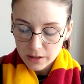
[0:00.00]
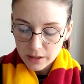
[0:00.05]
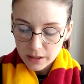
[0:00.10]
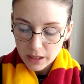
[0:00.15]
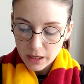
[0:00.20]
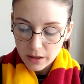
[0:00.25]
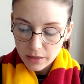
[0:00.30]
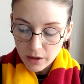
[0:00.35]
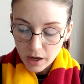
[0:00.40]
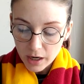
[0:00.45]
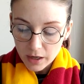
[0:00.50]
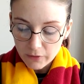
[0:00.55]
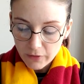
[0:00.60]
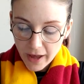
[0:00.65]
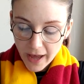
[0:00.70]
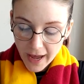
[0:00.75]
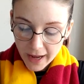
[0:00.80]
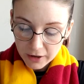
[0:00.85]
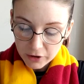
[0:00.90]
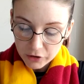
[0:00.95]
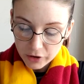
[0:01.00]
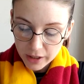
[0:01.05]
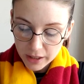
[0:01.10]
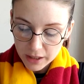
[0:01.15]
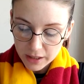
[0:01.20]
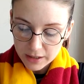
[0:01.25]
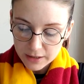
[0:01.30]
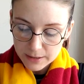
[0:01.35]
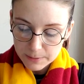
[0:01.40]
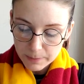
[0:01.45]
He thought of Hagrid,
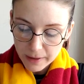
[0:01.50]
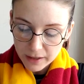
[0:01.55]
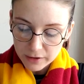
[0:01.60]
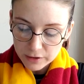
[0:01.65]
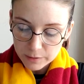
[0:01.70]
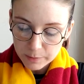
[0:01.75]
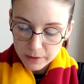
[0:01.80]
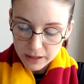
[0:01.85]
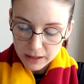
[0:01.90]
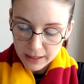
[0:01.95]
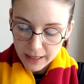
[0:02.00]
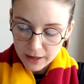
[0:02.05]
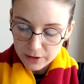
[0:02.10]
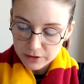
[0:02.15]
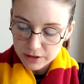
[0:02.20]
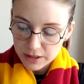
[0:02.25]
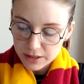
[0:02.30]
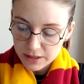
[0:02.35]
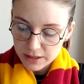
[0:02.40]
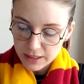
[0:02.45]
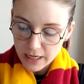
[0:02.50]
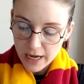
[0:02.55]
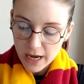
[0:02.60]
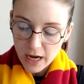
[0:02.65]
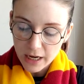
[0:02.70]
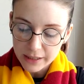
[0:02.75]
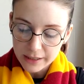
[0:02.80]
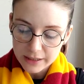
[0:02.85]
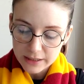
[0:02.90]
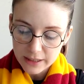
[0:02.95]
expelled but allowed to stay
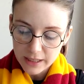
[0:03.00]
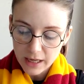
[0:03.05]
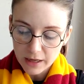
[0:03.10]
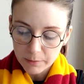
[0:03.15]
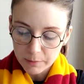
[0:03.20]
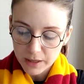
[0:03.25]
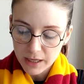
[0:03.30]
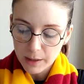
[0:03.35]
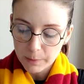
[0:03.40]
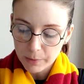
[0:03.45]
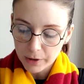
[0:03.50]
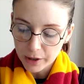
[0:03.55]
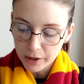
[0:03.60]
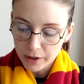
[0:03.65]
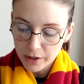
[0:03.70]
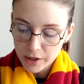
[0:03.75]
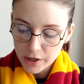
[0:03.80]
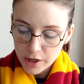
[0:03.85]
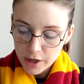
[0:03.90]
on as gatekeeper.